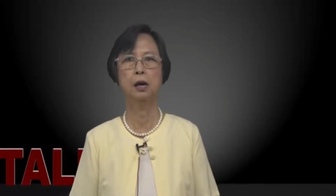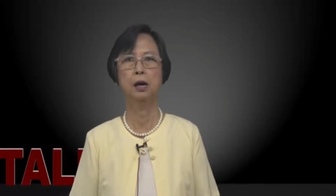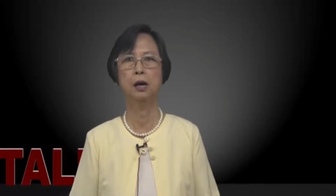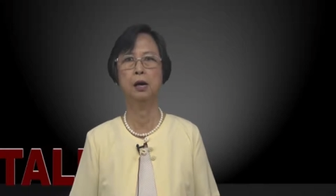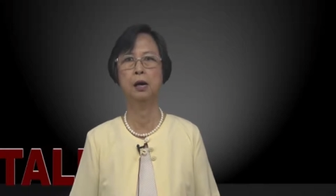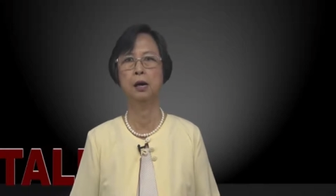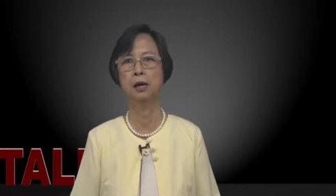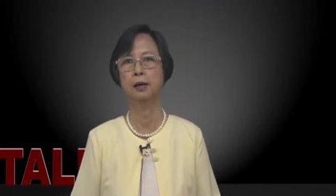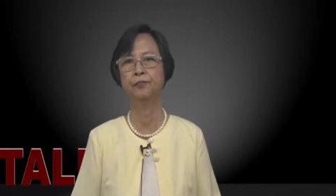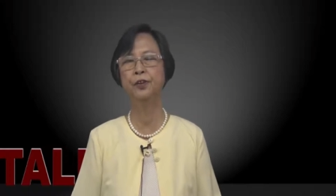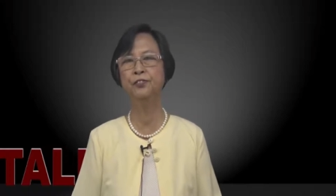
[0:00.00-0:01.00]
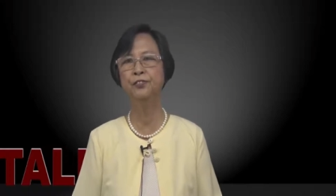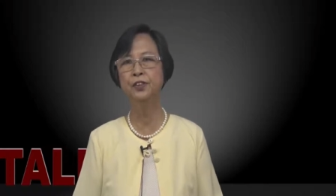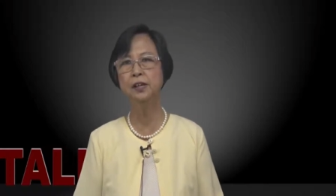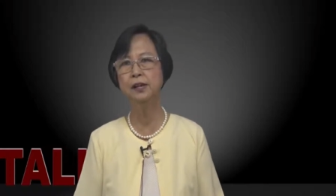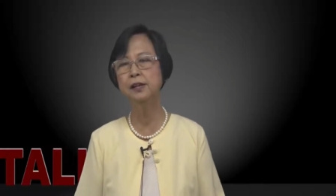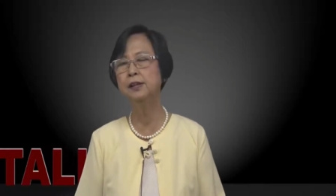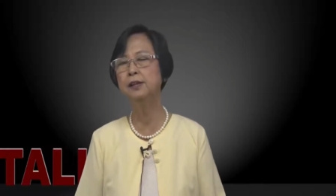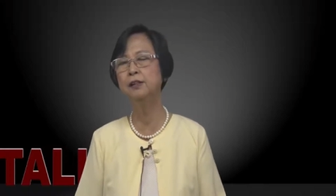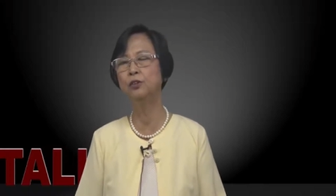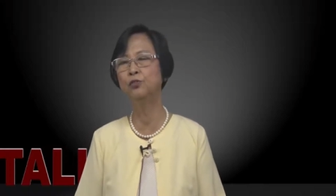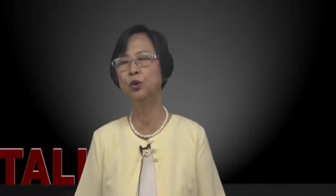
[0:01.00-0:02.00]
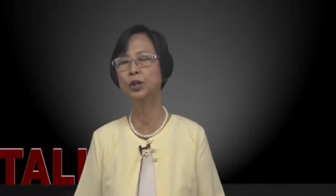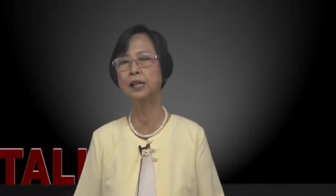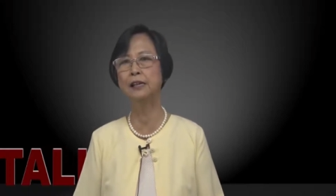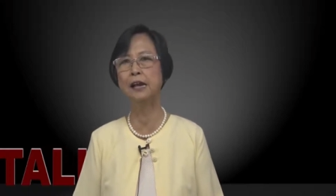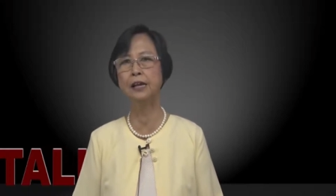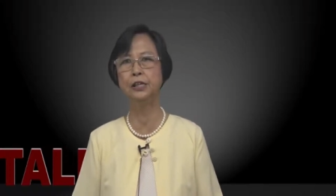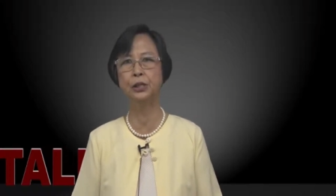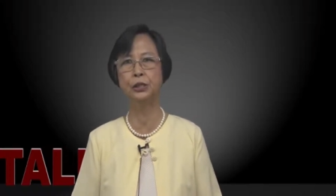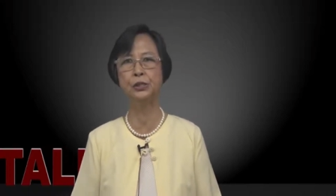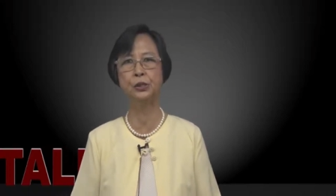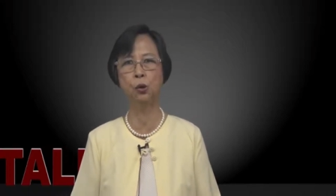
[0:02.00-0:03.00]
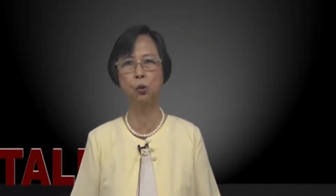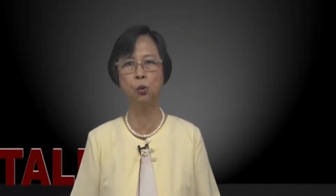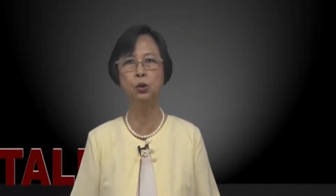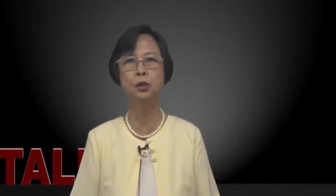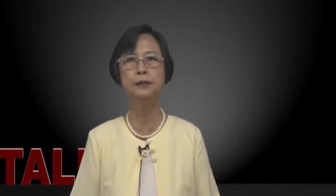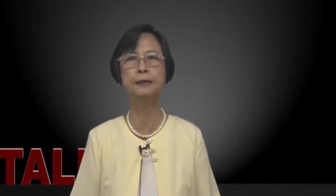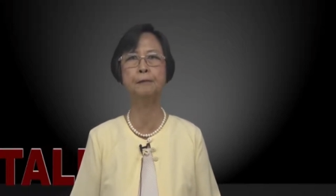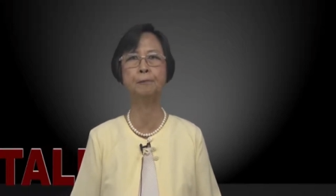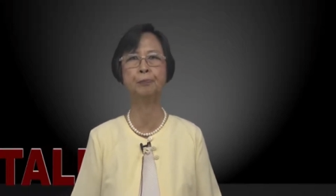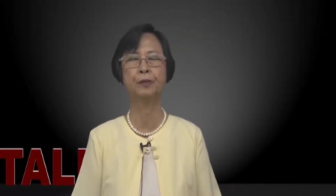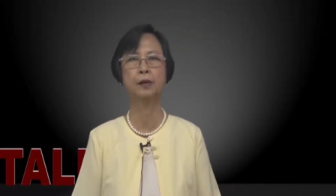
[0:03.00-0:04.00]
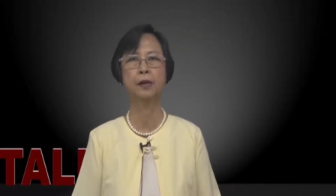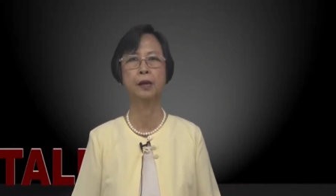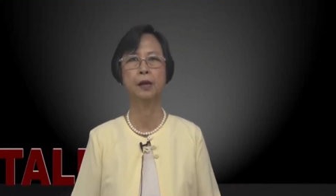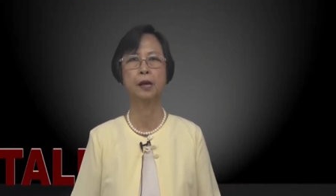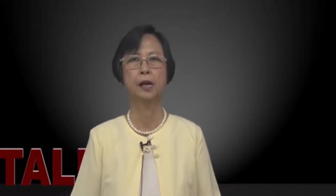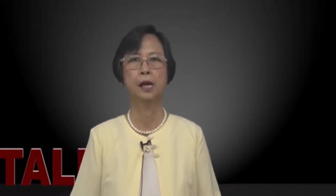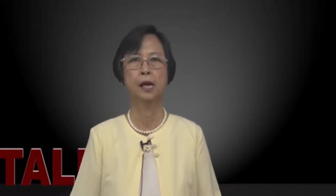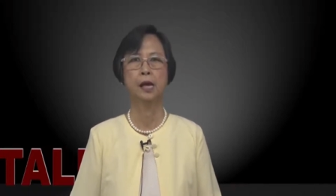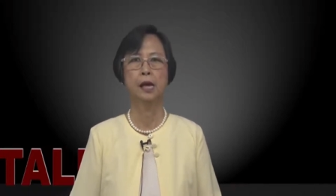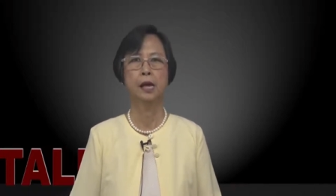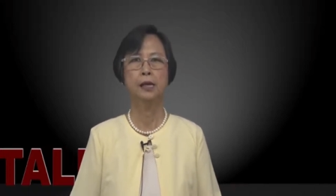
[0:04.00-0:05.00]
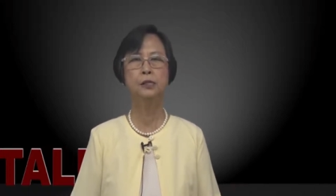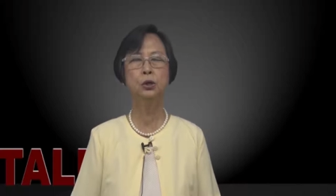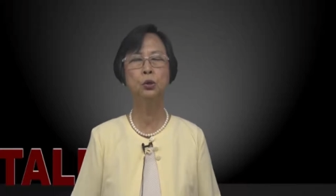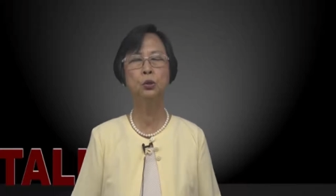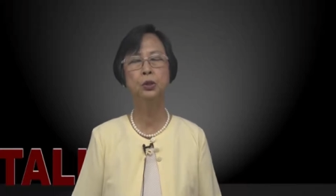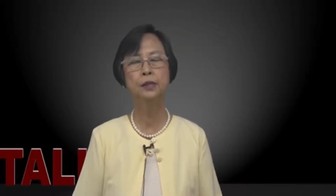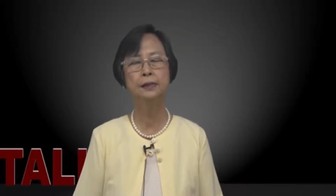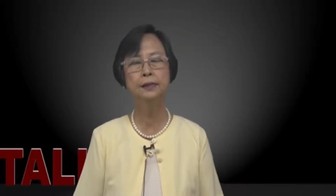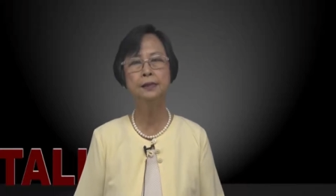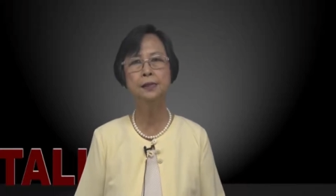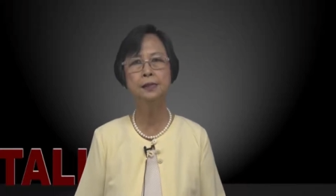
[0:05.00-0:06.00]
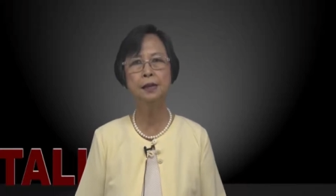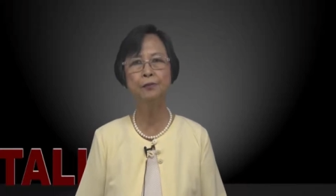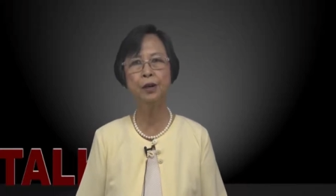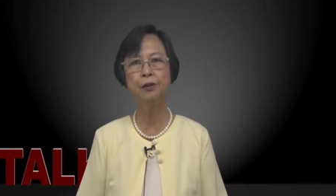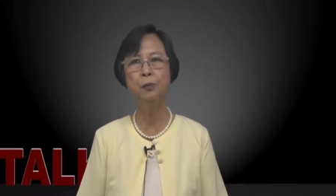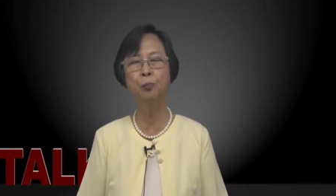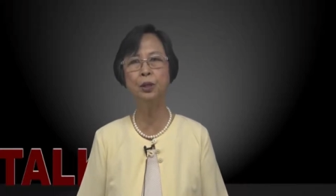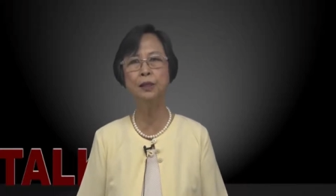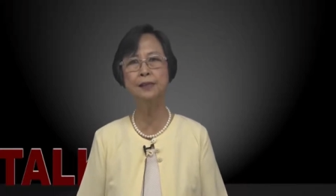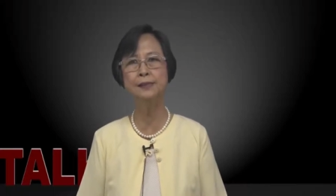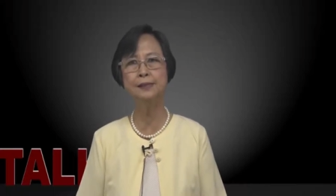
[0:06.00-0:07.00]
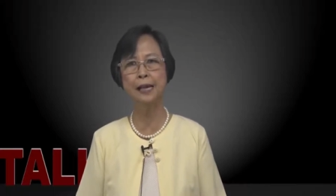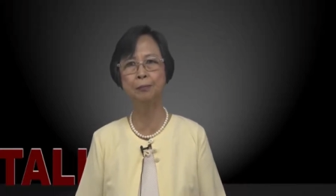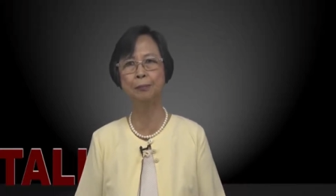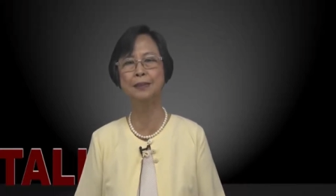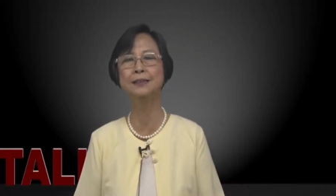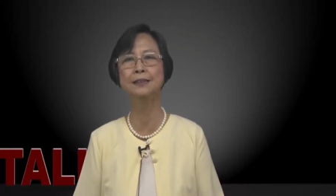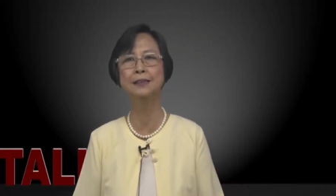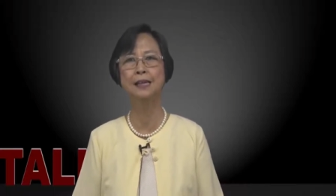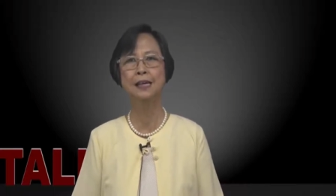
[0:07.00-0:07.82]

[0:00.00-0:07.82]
uh, 15 to 49 years old. So this is a very important segment